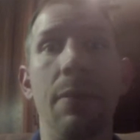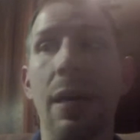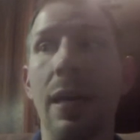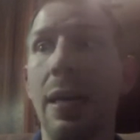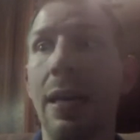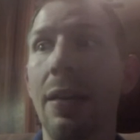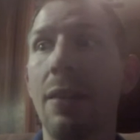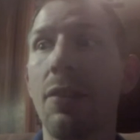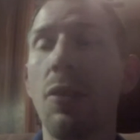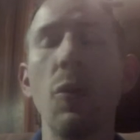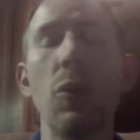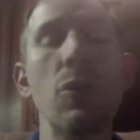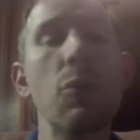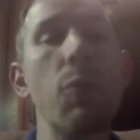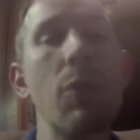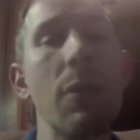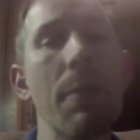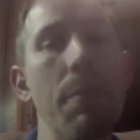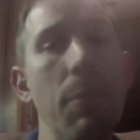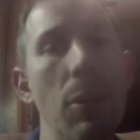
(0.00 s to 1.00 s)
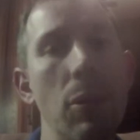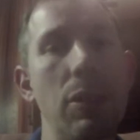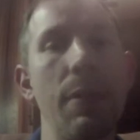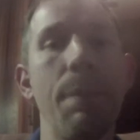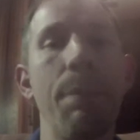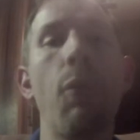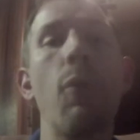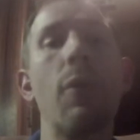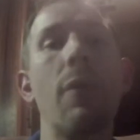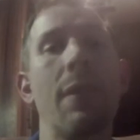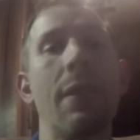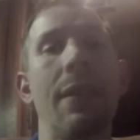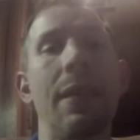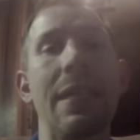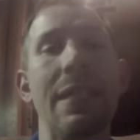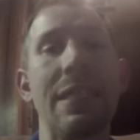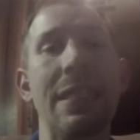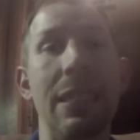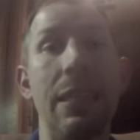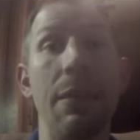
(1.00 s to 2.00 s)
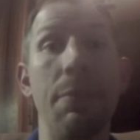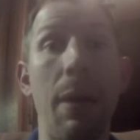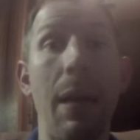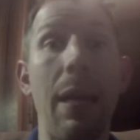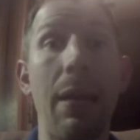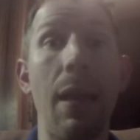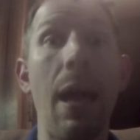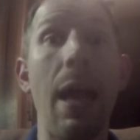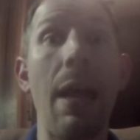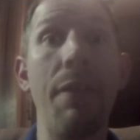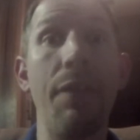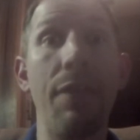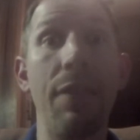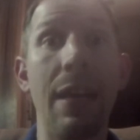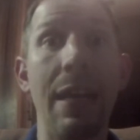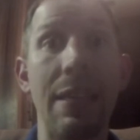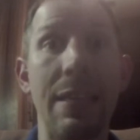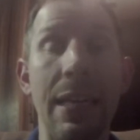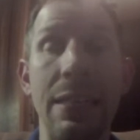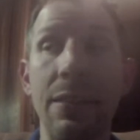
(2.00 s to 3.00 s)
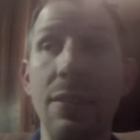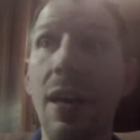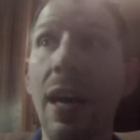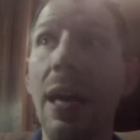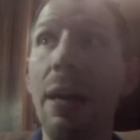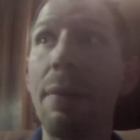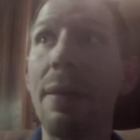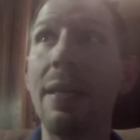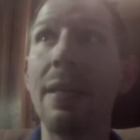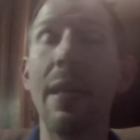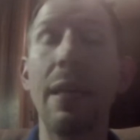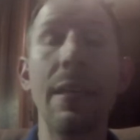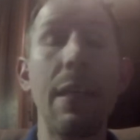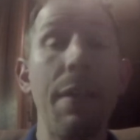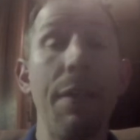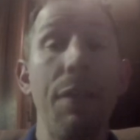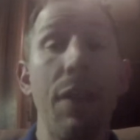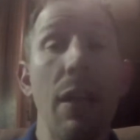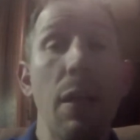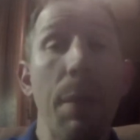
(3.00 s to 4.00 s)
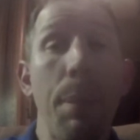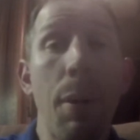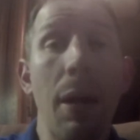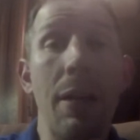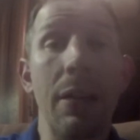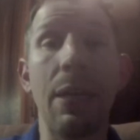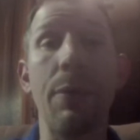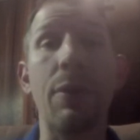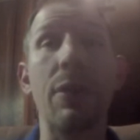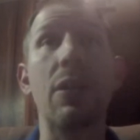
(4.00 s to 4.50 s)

uh, those were the most important things in my life at that time, and, and they fell apart,